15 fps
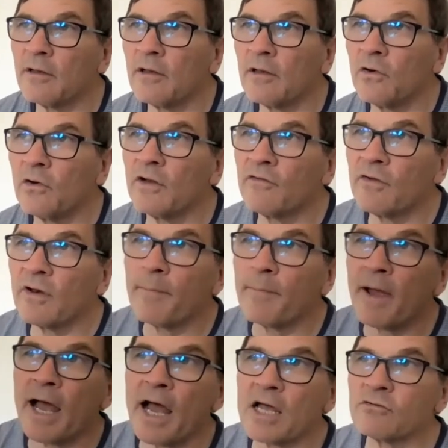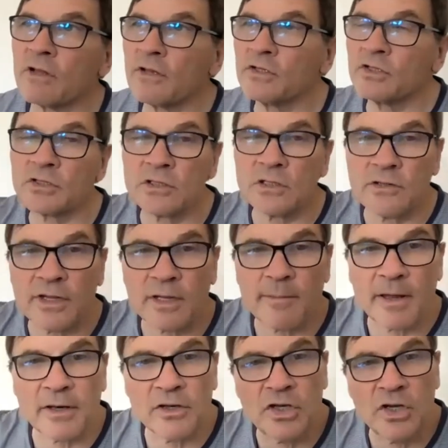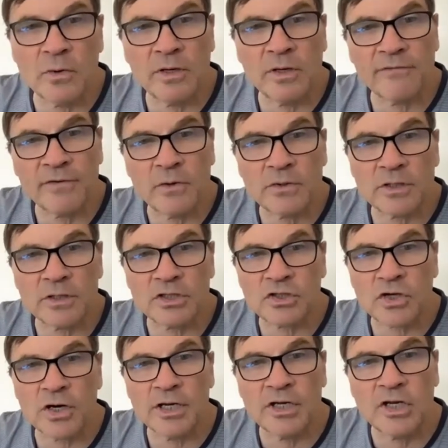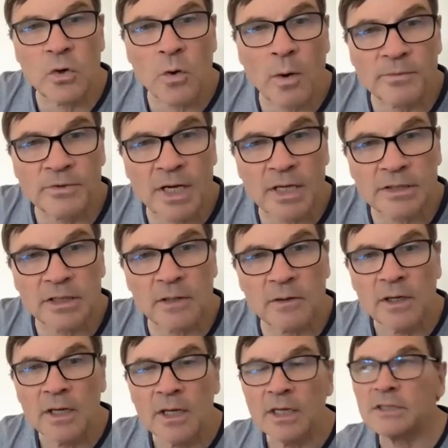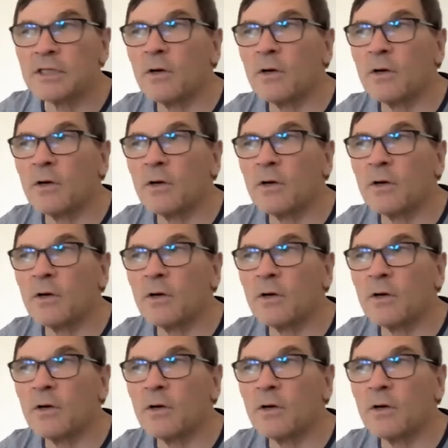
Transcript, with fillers: learning from the past rather than just thinking about the new and the future, the shiny new objects, you know. Mm-hmm.